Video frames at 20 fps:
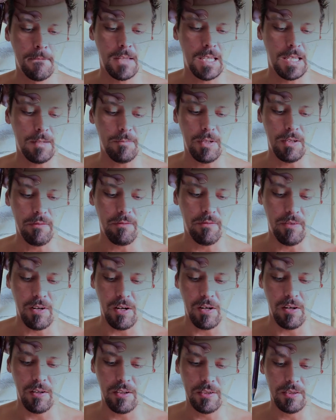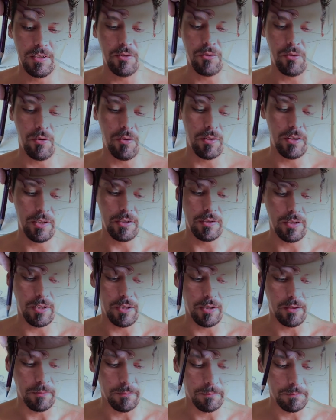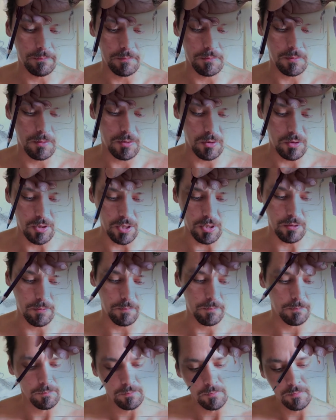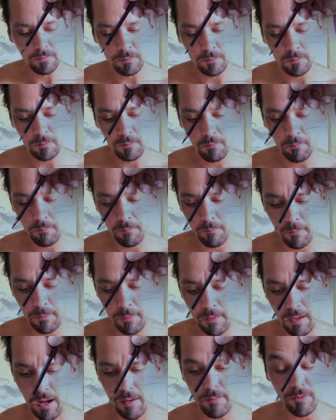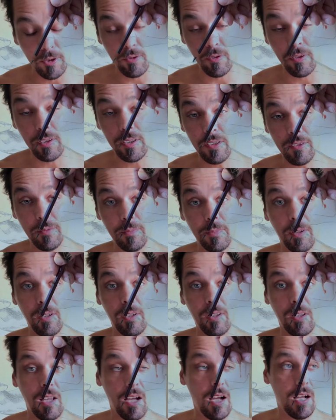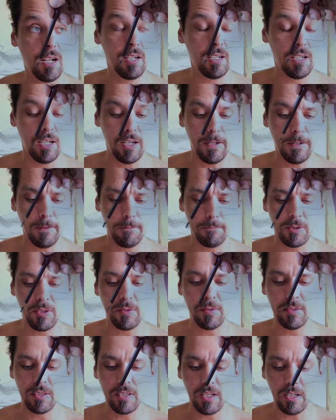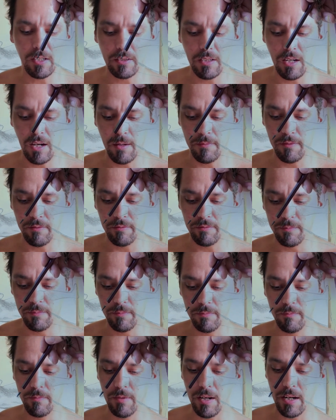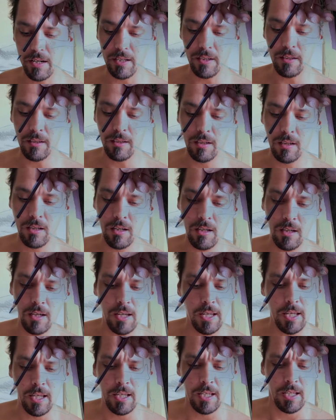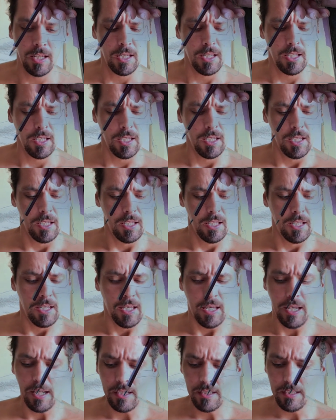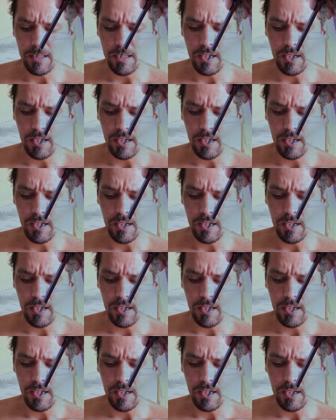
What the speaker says: can be very disorienting. So I'm enjoying this book a lot. It's the second time I've read it. And